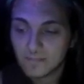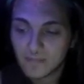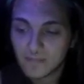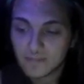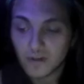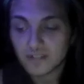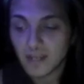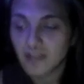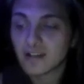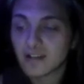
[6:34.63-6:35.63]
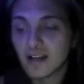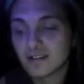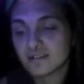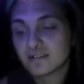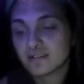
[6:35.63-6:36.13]
As far as my other
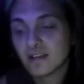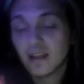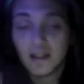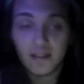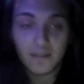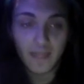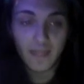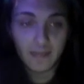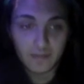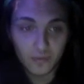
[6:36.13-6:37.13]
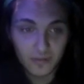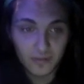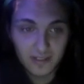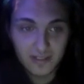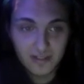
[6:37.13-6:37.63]
colors, they have an
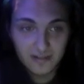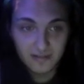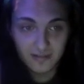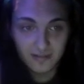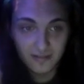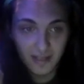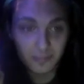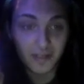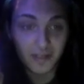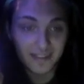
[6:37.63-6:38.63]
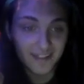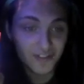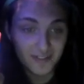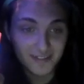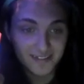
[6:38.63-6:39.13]
orange. Look how bright that
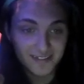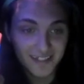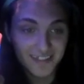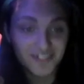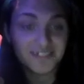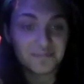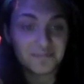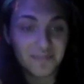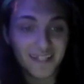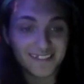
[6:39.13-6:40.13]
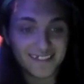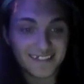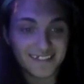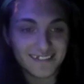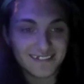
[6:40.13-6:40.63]
shit is. Like, that shit's amazing.